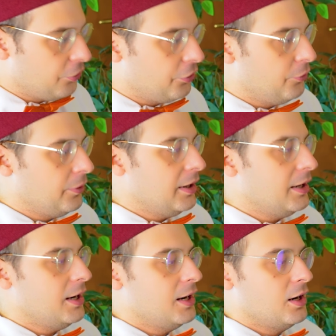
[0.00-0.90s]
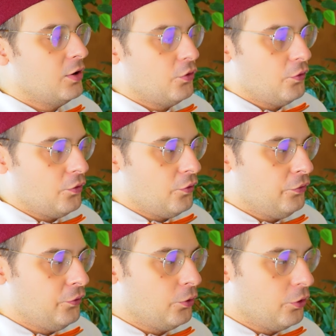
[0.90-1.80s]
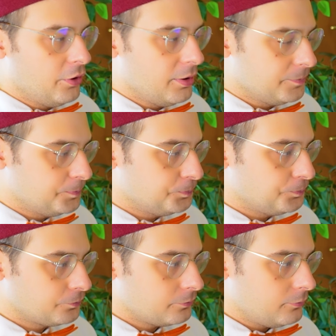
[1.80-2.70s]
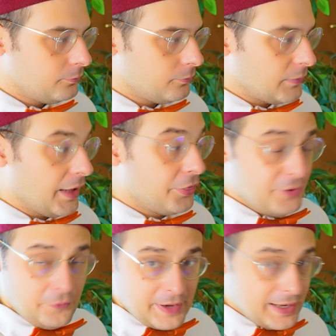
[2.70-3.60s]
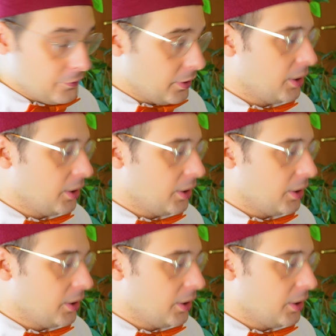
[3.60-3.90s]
3/4, 3/5,